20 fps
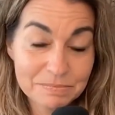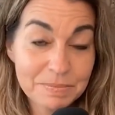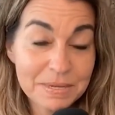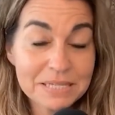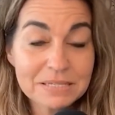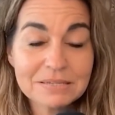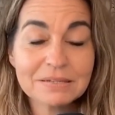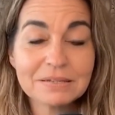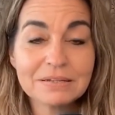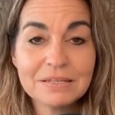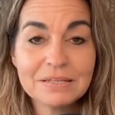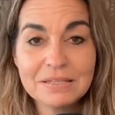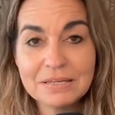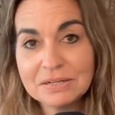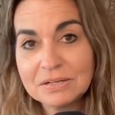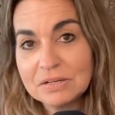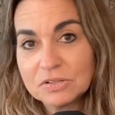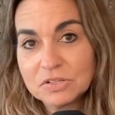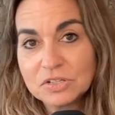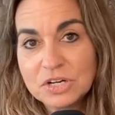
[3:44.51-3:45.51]
Basically, the
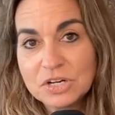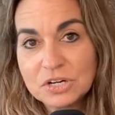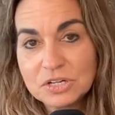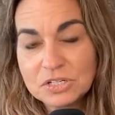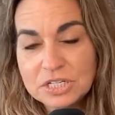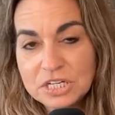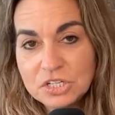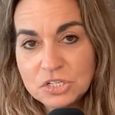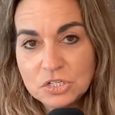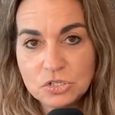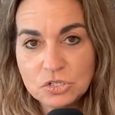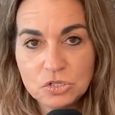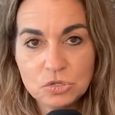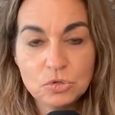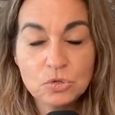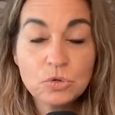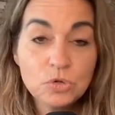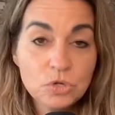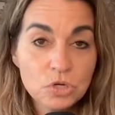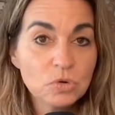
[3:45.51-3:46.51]
adult chair teaches you
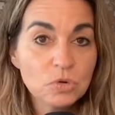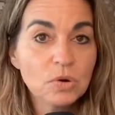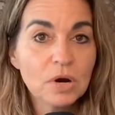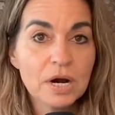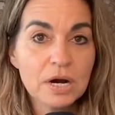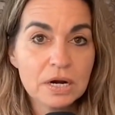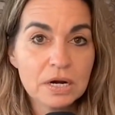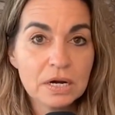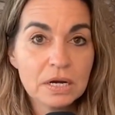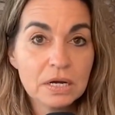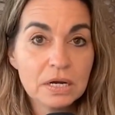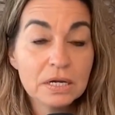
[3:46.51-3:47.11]
who you are